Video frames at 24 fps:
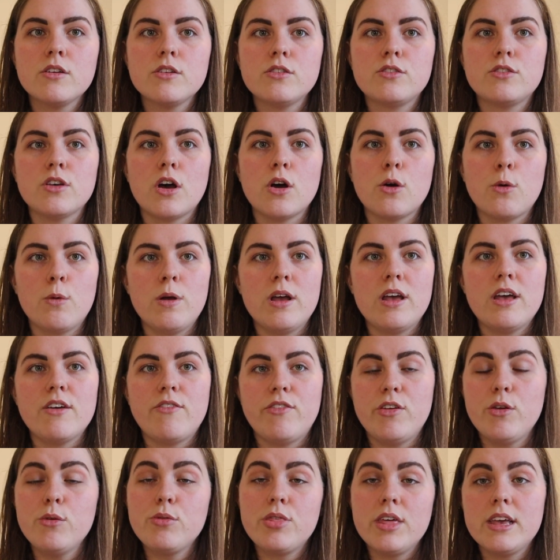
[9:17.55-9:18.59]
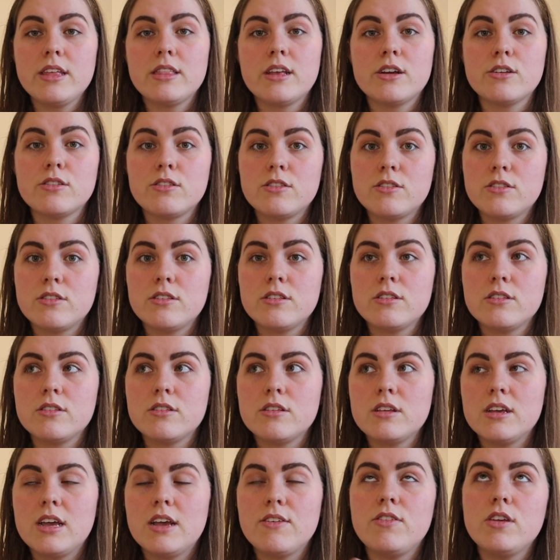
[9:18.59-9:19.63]
So if you think
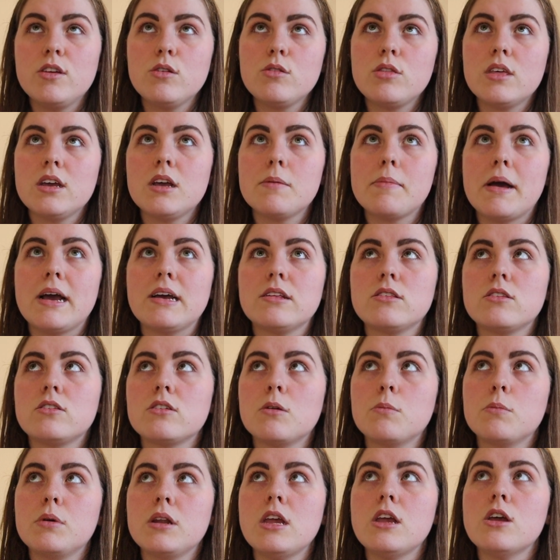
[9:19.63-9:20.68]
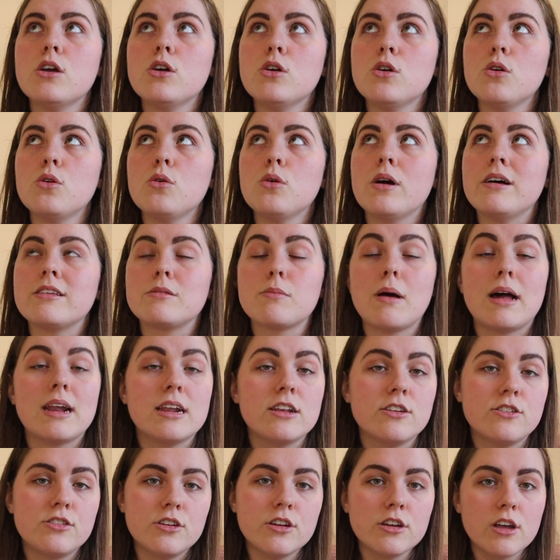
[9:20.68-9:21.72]
if you think about somebody who has
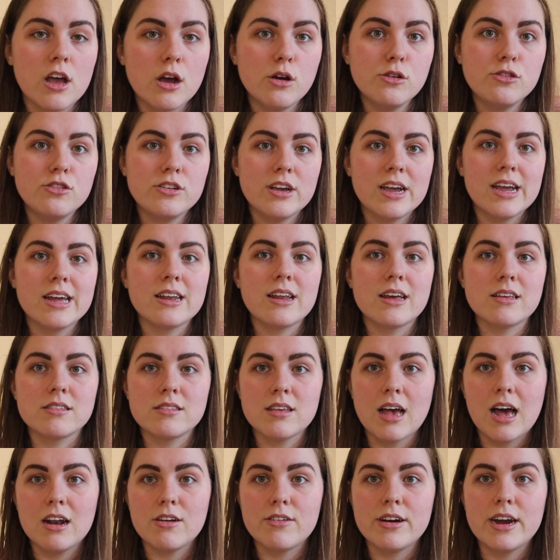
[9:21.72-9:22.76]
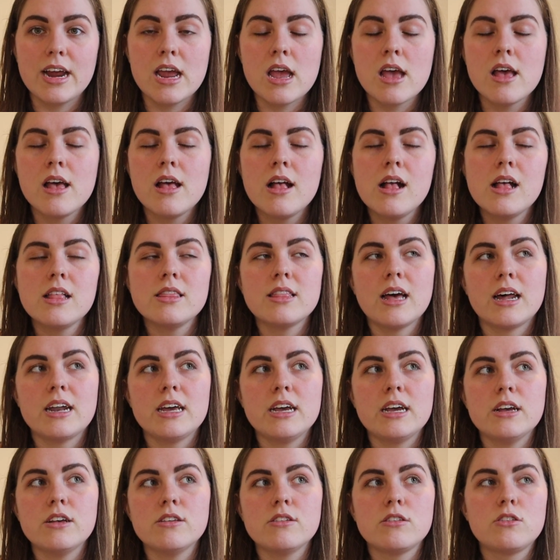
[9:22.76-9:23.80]
managed to negotiate a salary that
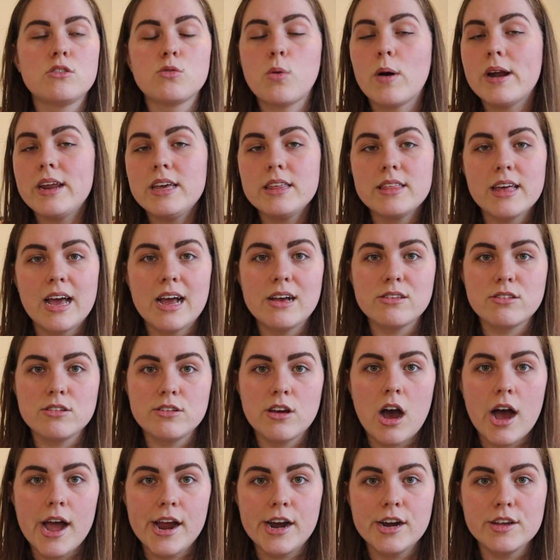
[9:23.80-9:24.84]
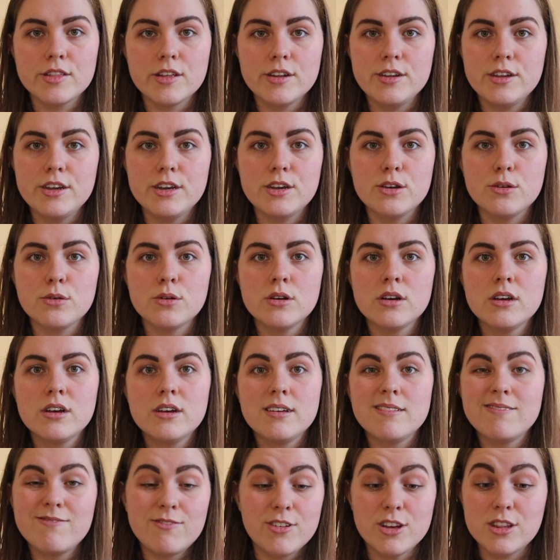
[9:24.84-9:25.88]
is 20,000 higher than you
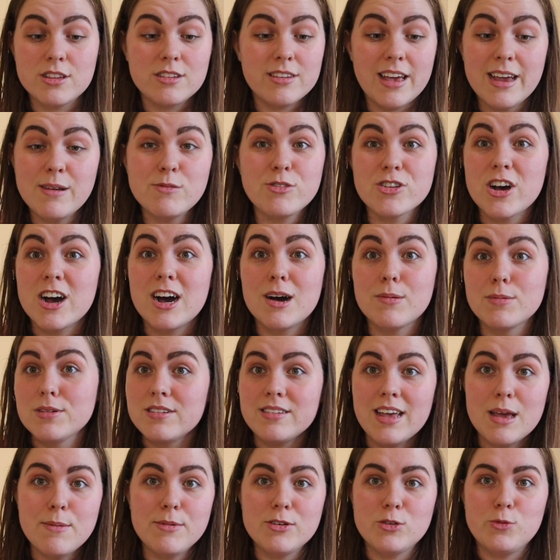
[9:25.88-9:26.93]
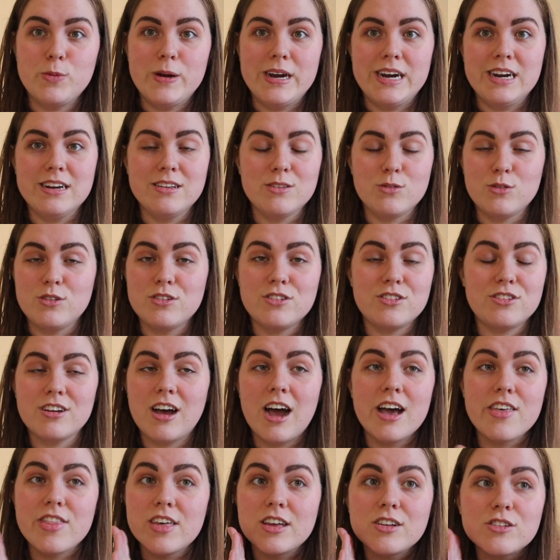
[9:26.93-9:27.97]
for the same job and the same experience, which is,
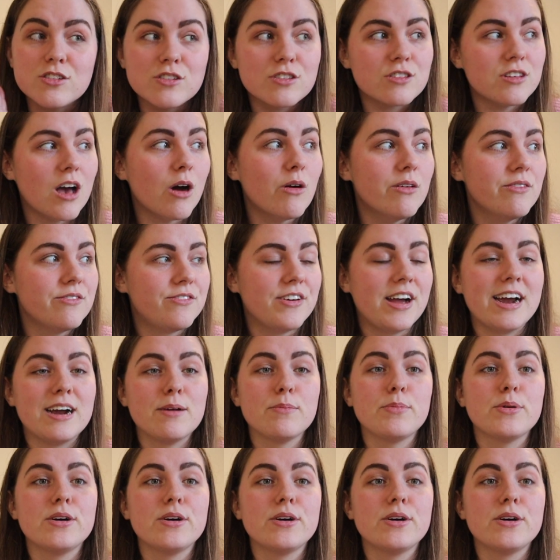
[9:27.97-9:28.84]
I think, just so unfair.